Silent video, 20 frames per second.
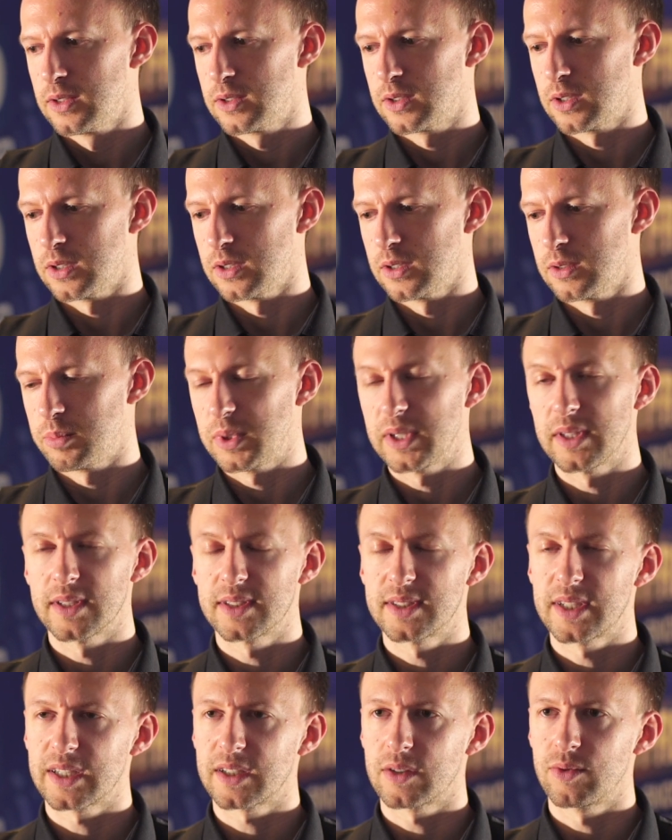to be in the
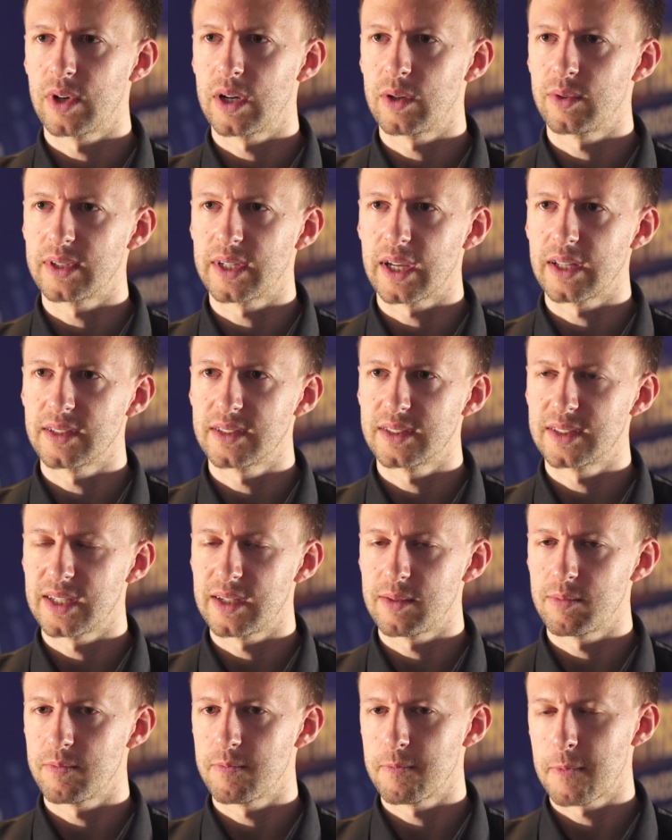second round against
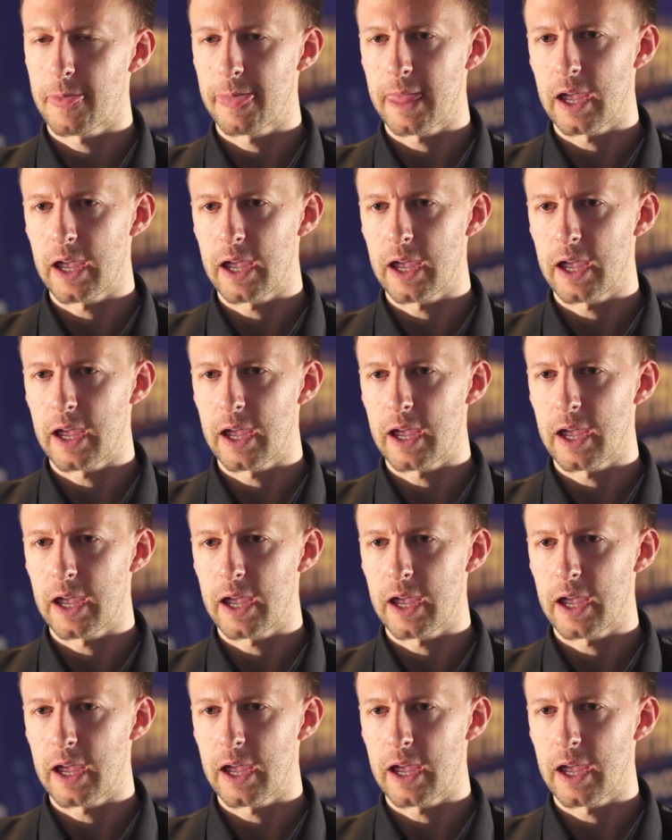him.